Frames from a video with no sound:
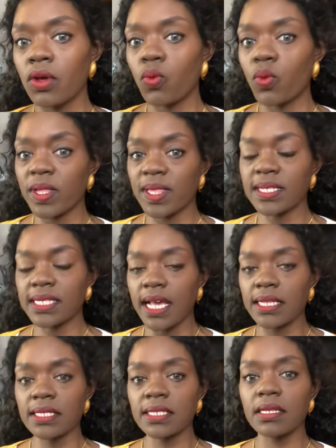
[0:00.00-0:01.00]
what the
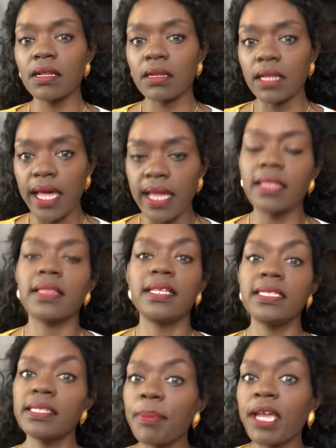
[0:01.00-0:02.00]
sizes look like
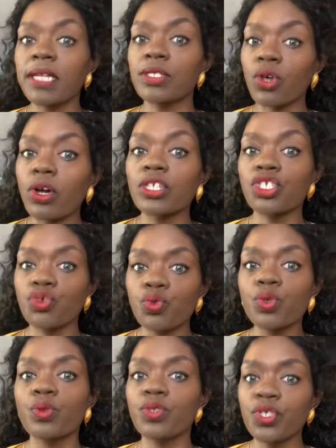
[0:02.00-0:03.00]
these pants are
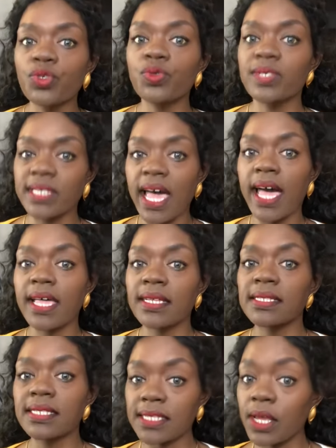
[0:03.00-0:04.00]
true to size
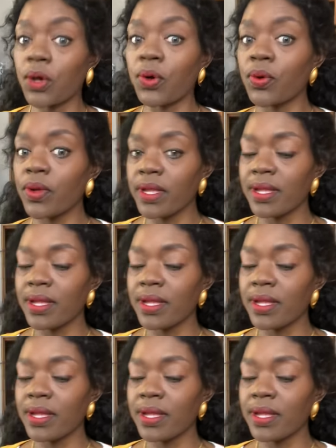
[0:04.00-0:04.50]
so